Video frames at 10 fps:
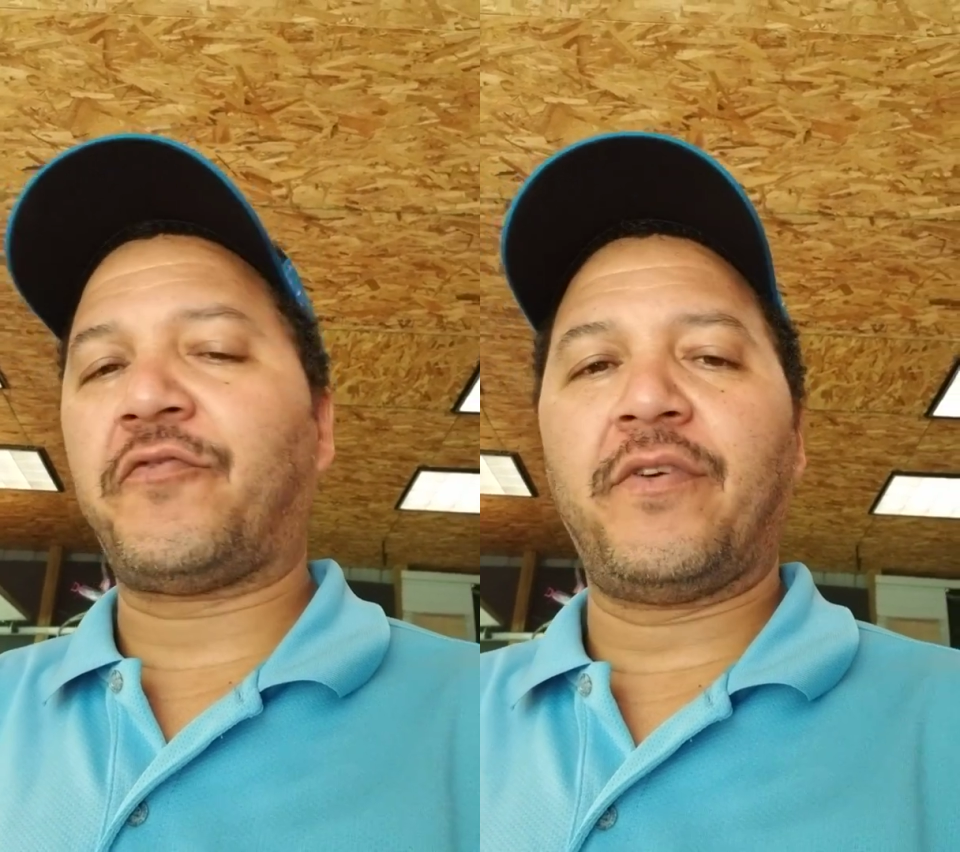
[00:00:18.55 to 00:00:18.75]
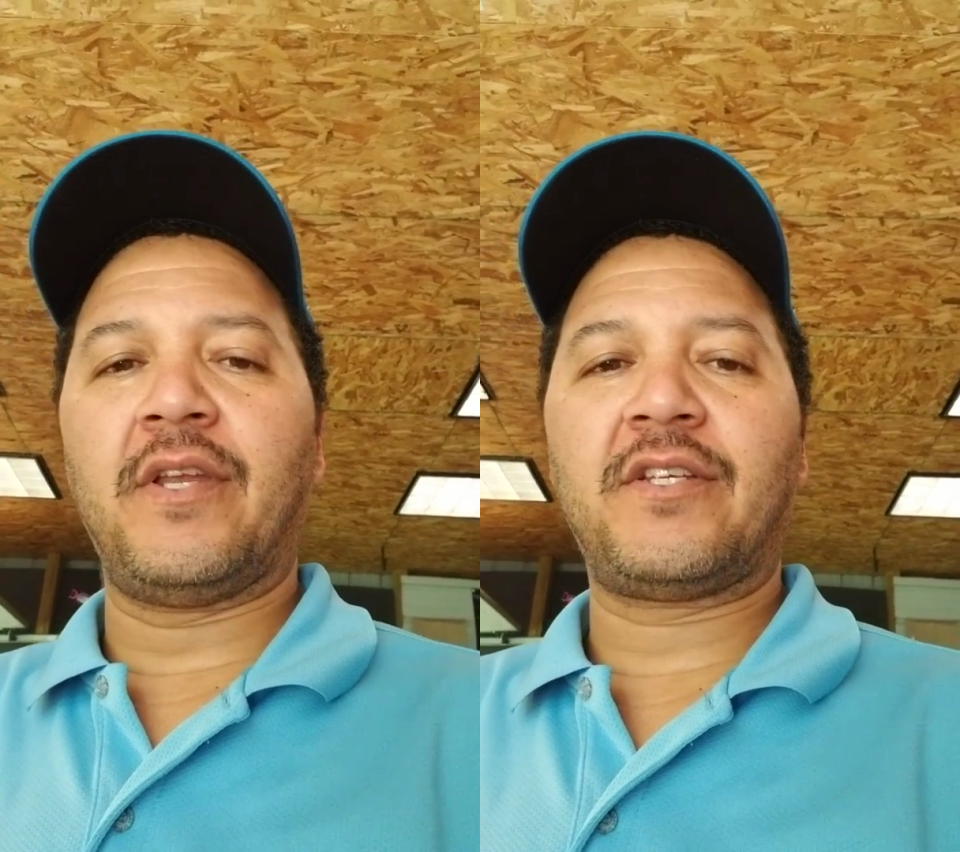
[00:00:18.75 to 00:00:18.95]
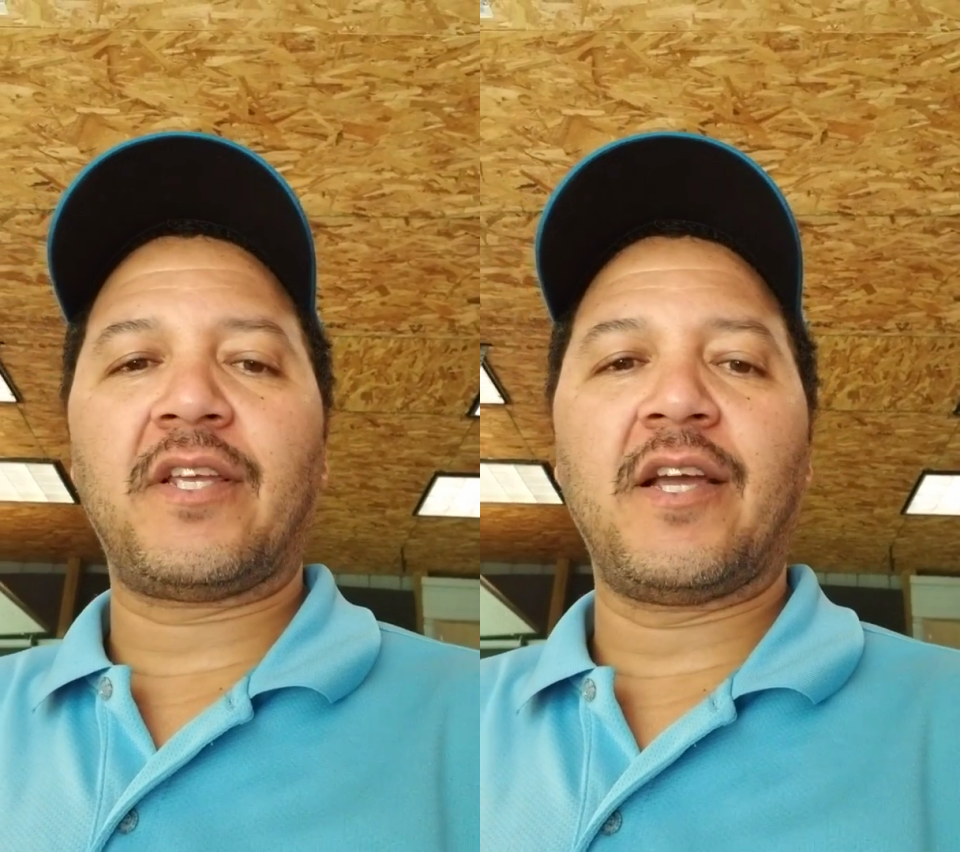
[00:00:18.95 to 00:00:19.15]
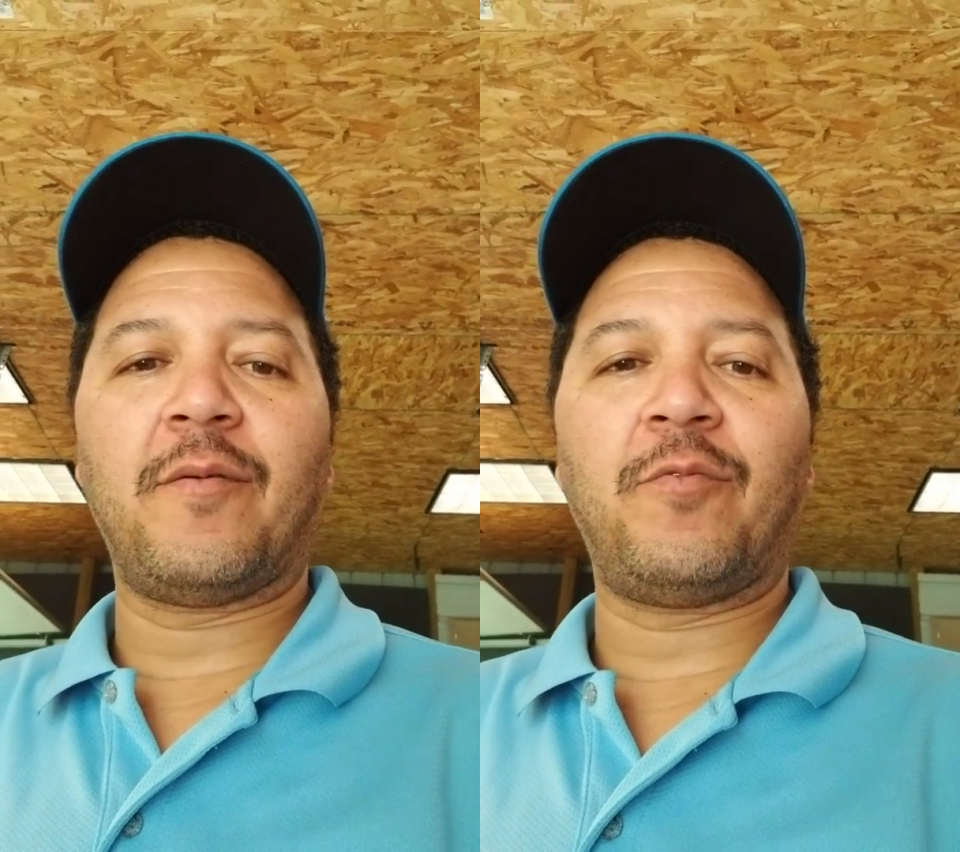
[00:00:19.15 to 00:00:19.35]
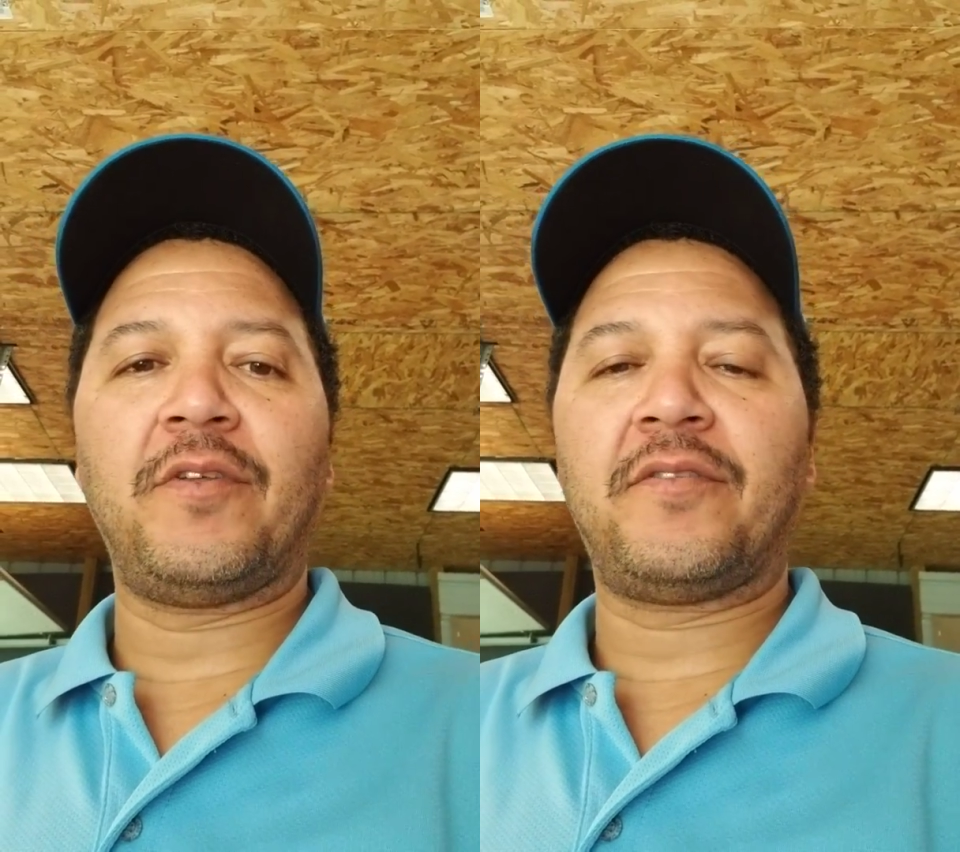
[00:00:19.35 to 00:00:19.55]
finishing
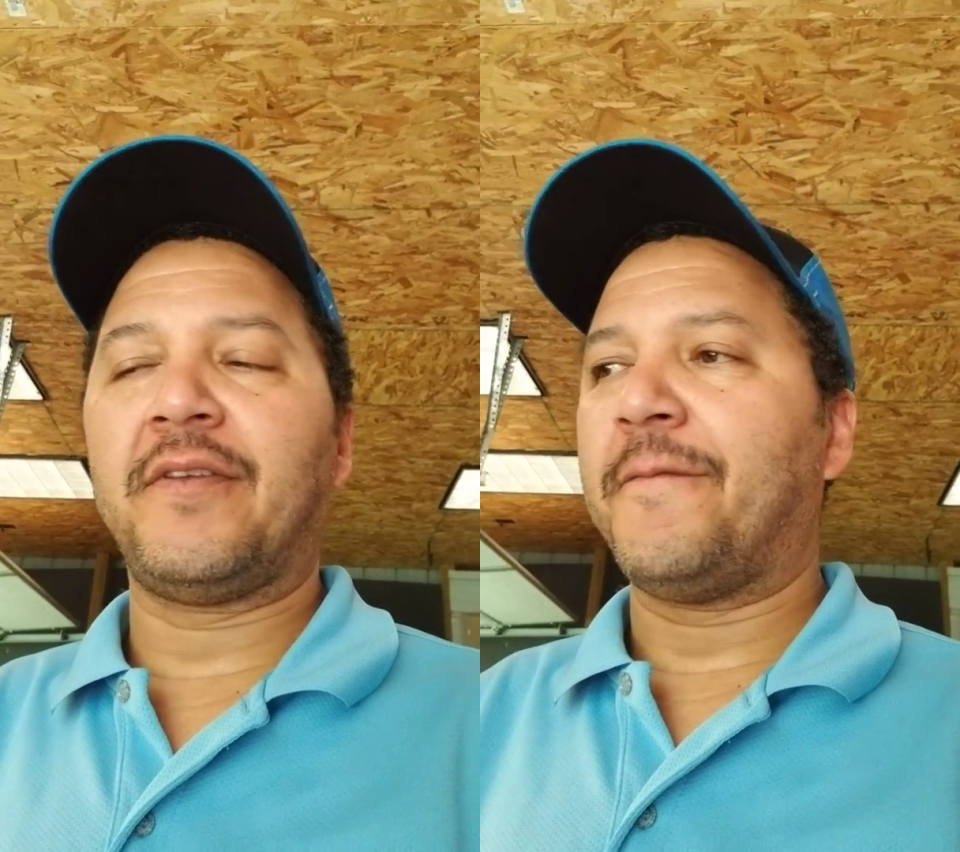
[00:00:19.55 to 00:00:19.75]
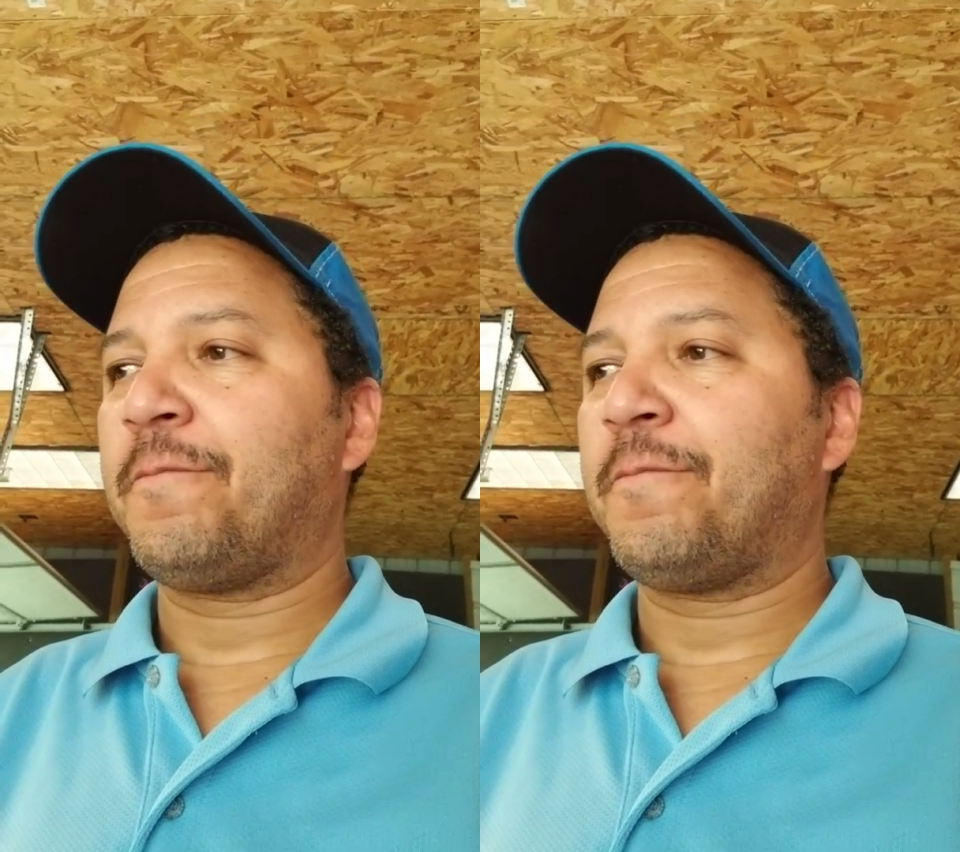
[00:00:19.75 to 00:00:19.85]
up with